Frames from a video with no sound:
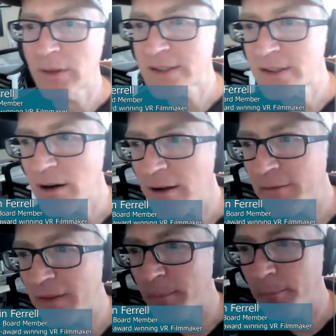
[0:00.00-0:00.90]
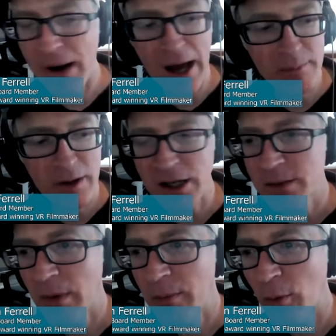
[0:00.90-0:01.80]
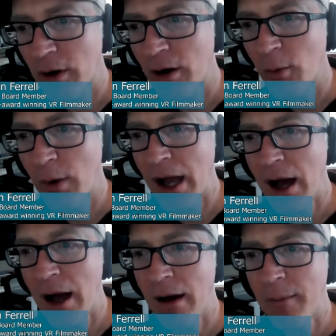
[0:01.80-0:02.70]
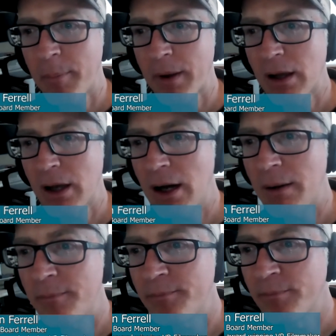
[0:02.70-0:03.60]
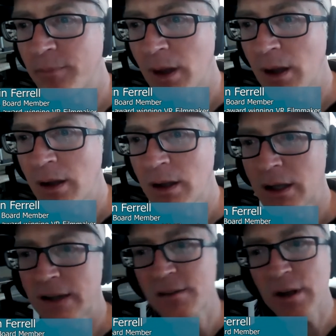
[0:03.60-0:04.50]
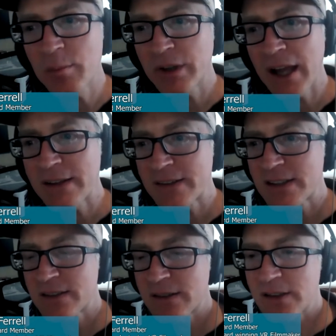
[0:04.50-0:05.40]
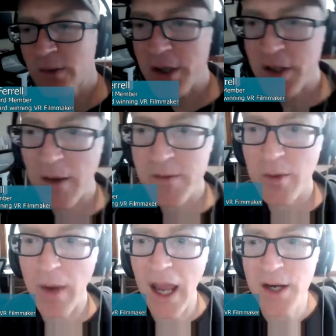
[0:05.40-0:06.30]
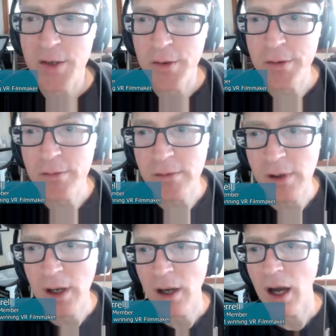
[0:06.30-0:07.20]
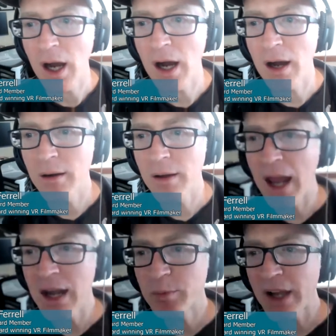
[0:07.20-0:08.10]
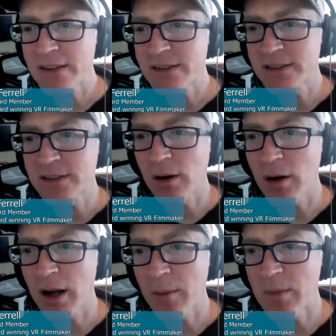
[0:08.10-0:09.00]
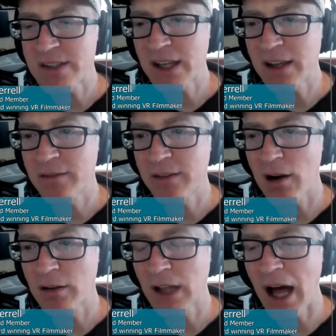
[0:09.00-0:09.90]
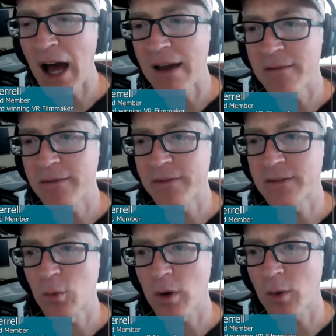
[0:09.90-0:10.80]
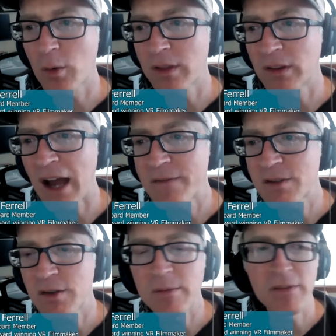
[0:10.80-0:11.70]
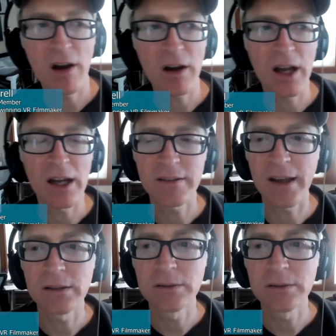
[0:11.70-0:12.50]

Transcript: start off at the bottom and actually maybe work our way up. Is there any plans? This question comes from Andrew. Any plans on a Mistika VR Live to work with live streamed VR content?